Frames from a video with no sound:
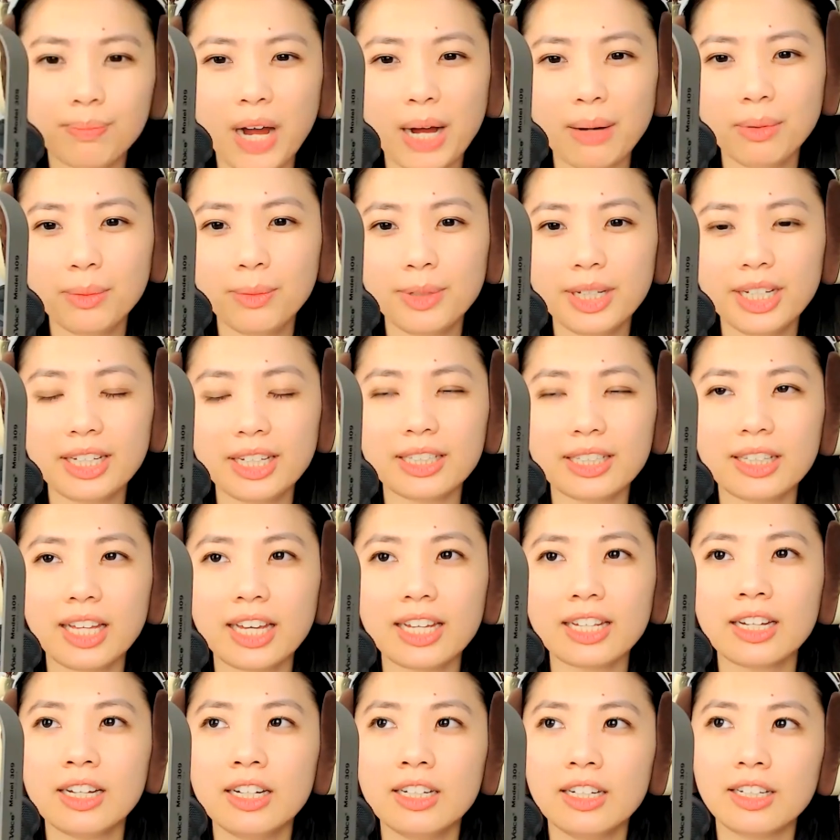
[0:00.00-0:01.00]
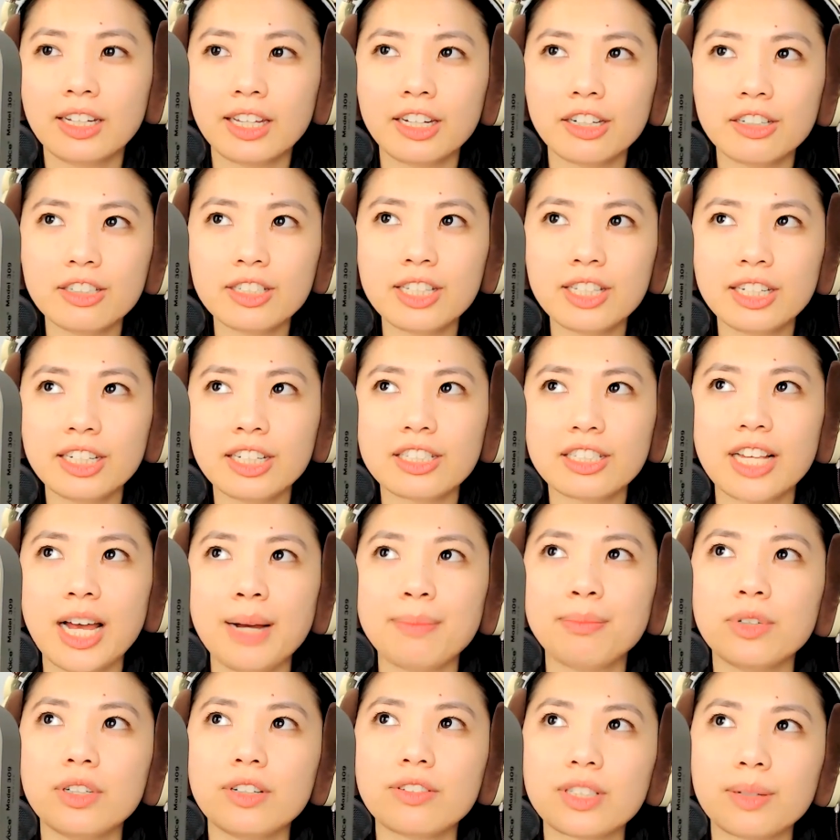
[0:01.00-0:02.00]
probably like here's an
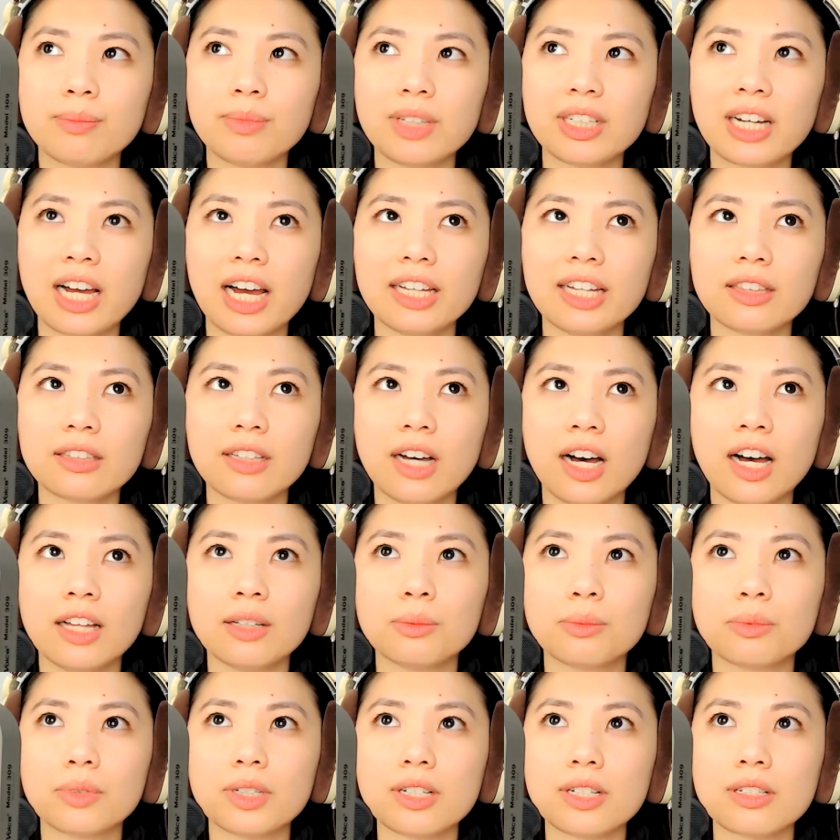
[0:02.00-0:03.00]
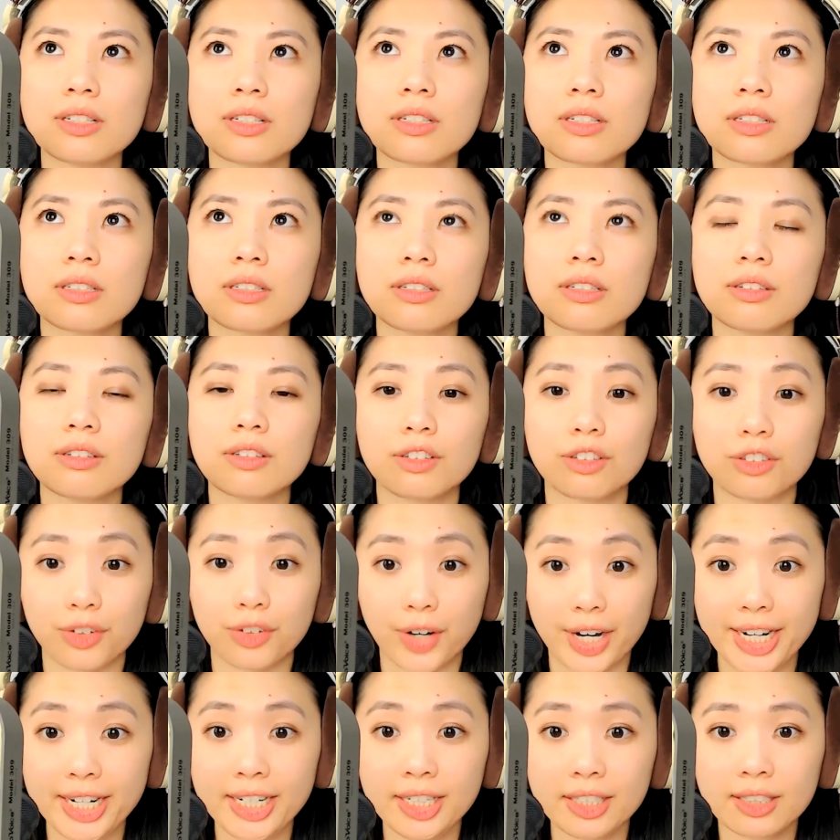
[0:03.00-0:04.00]
example of something I thought was
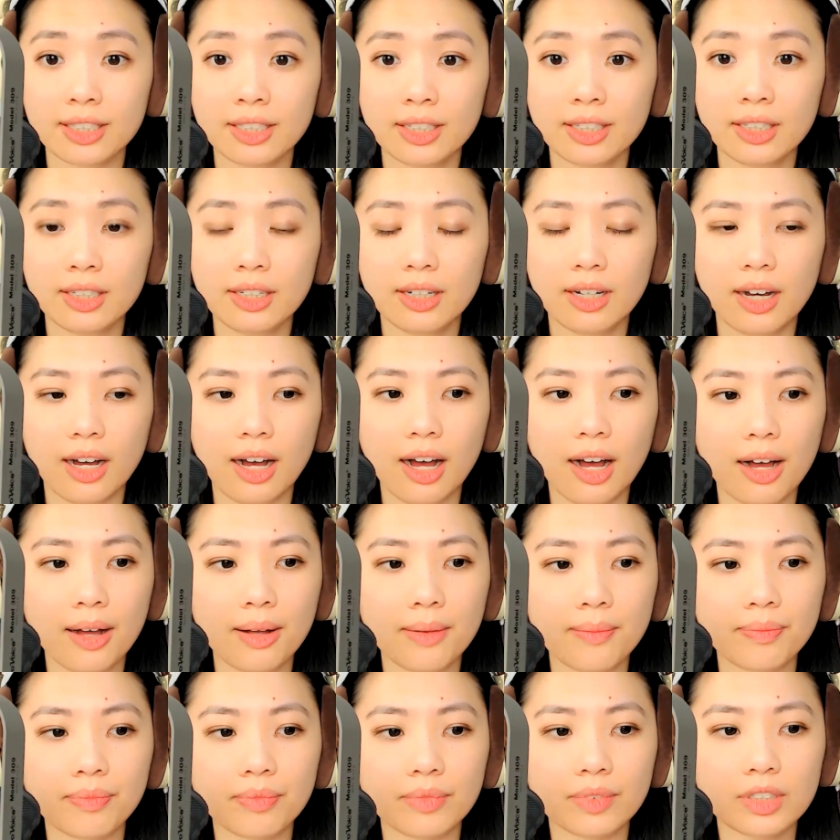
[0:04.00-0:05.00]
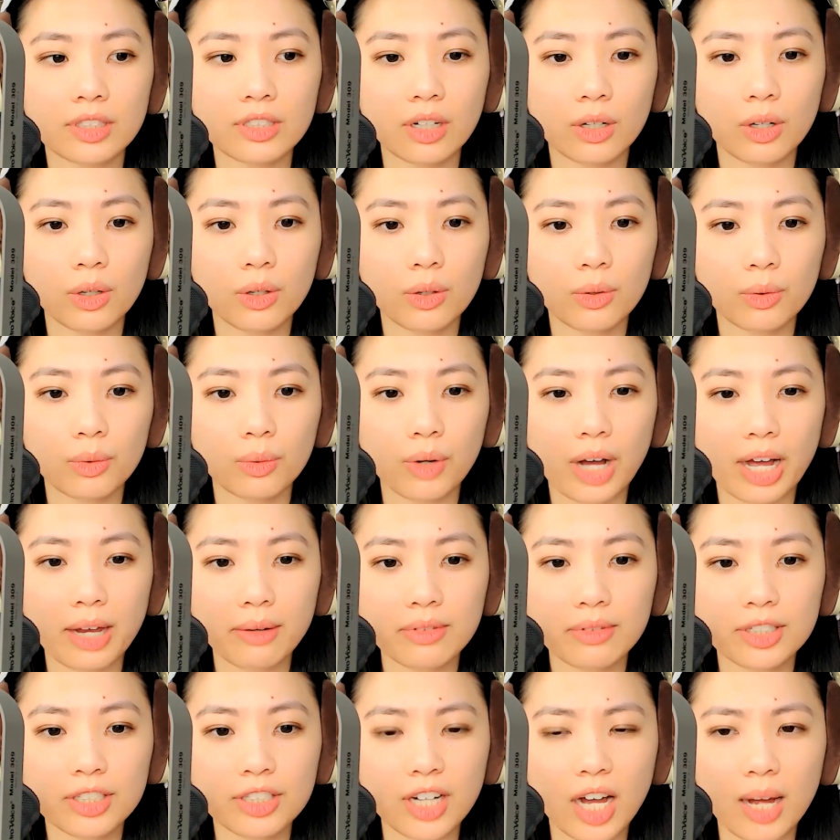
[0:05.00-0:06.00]
great. Um, so I
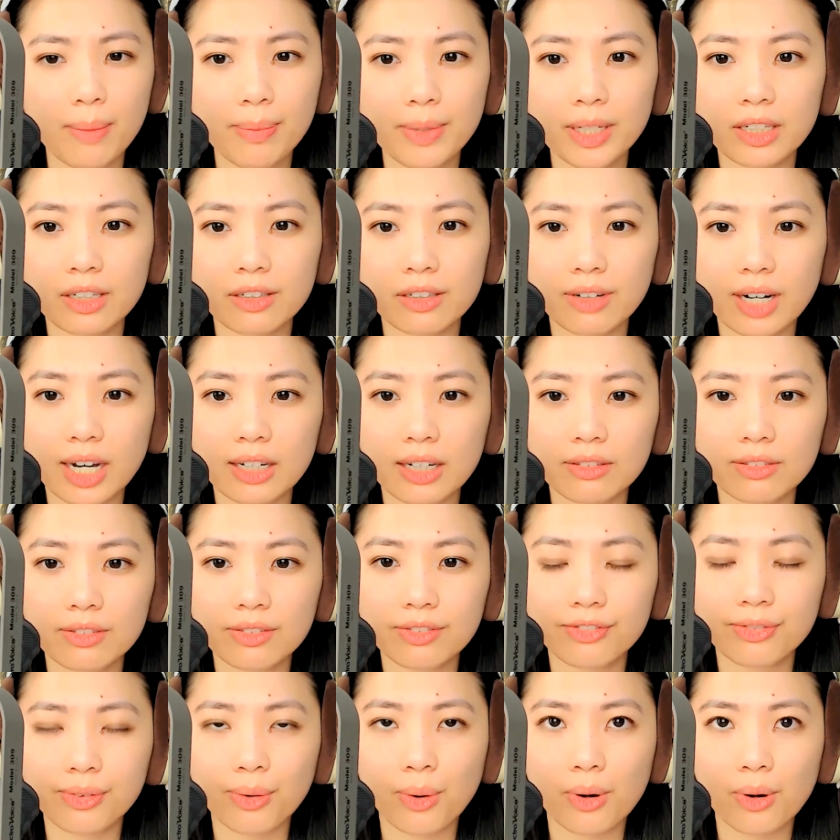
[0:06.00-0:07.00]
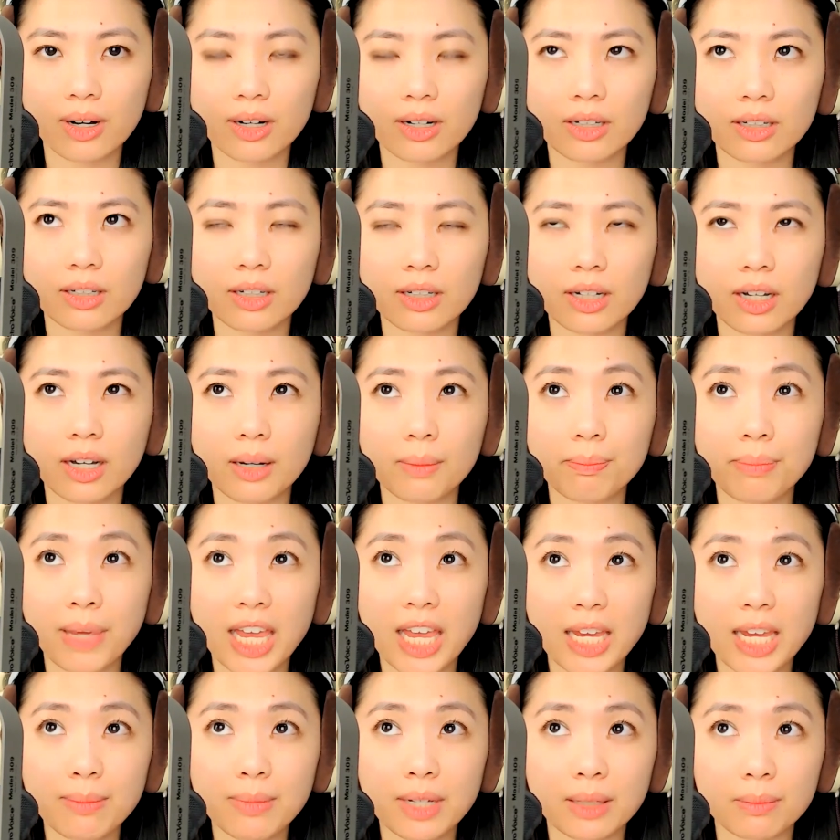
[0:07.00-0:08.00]
was shopping around for a
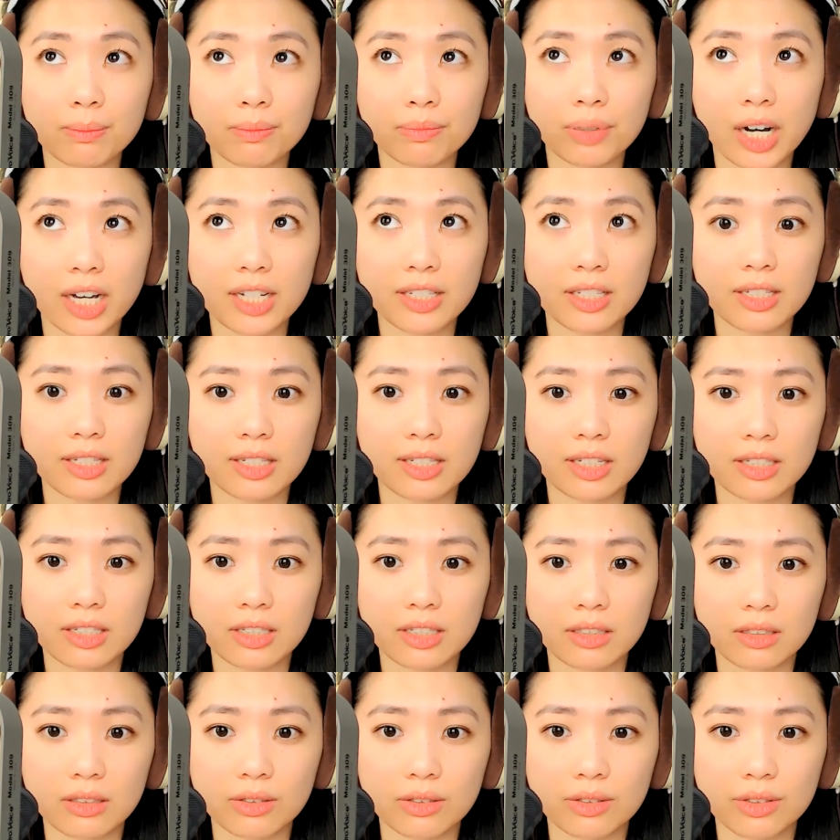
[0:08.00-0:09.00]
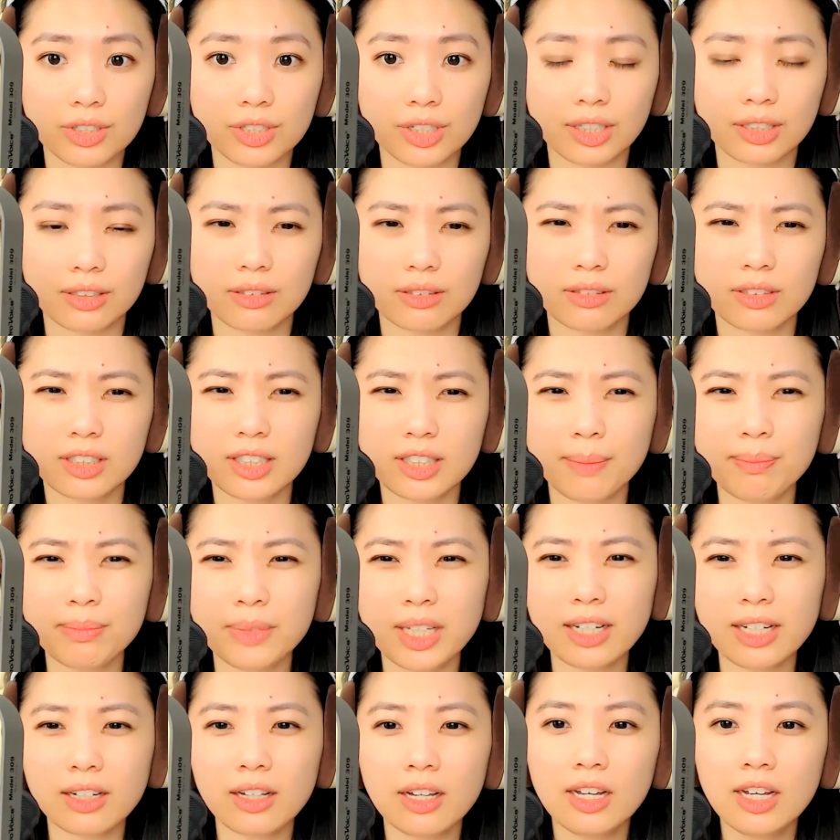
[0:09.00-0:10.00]
payment processing solution,
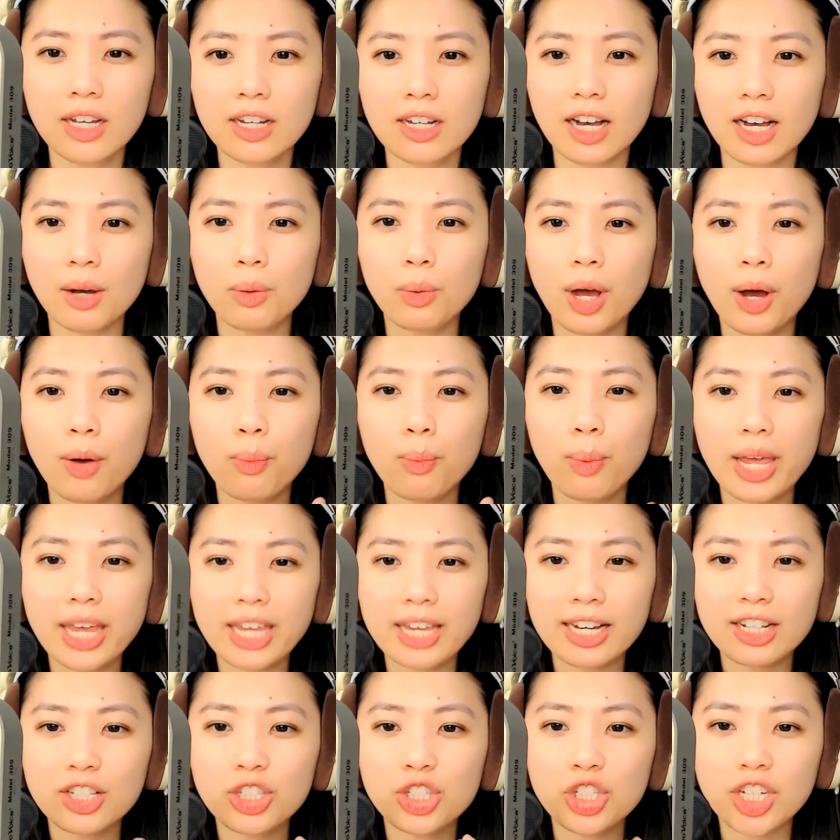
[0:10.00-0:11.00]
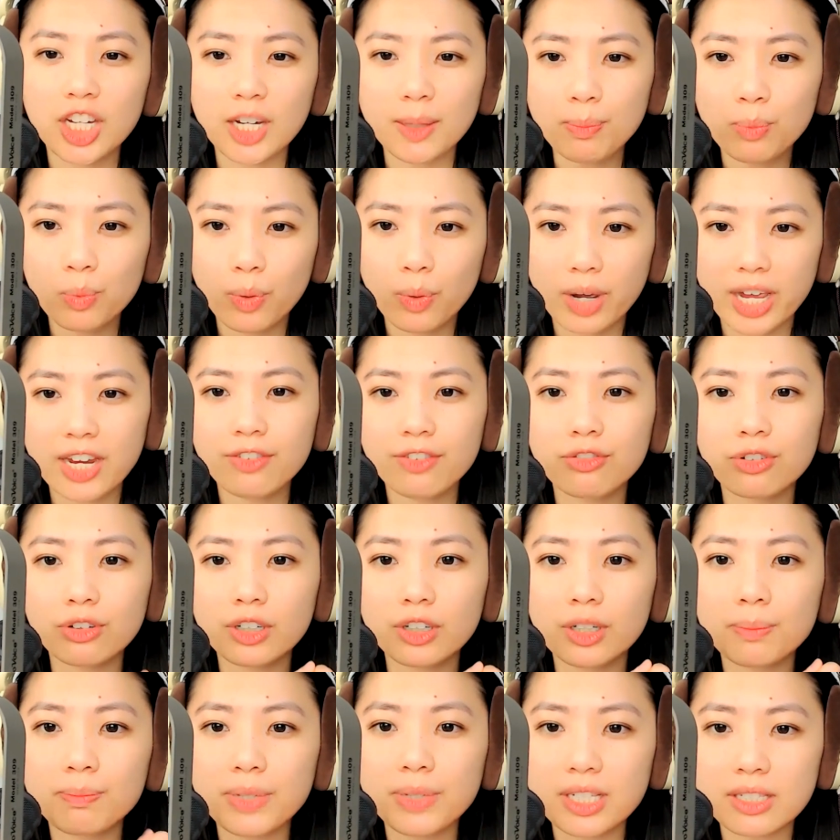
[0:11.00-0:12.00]
something a, a way, a cheap way
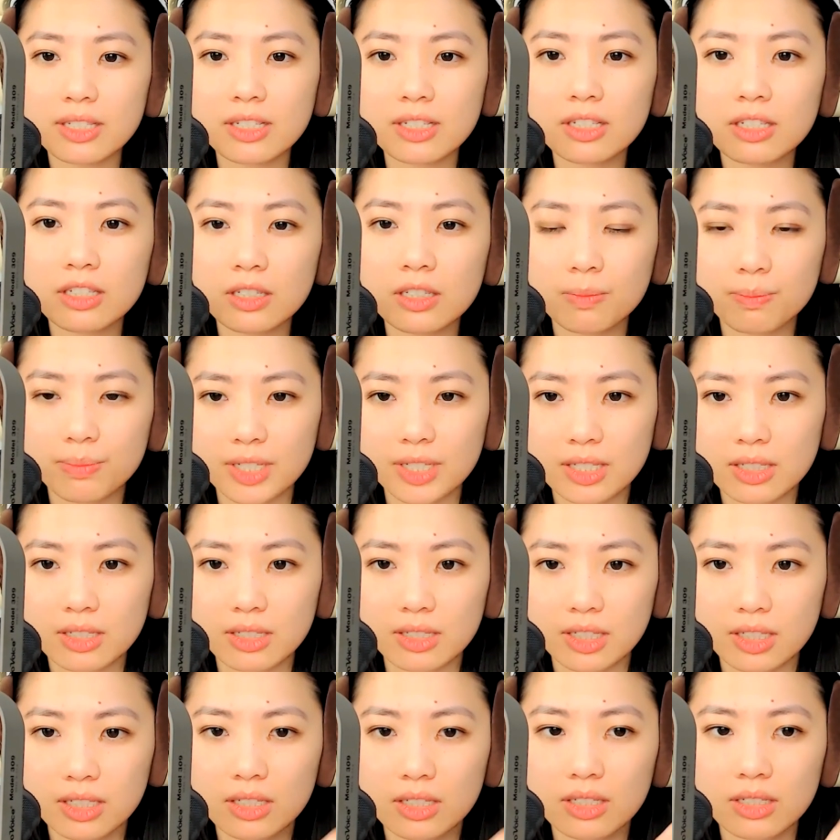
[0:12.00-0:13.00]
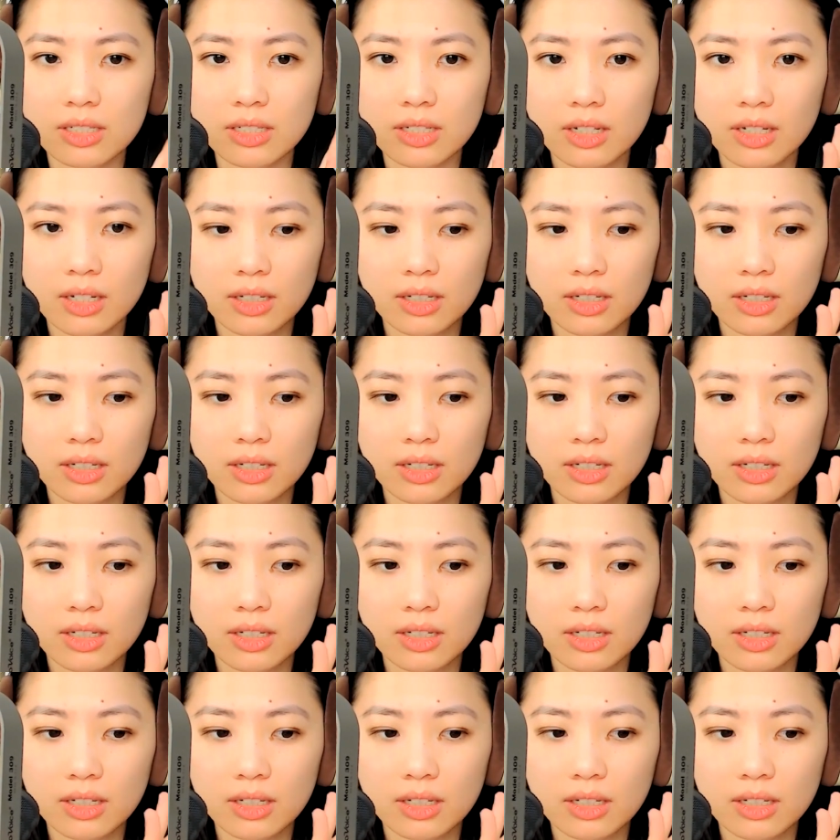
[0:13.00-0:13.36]
for a business to business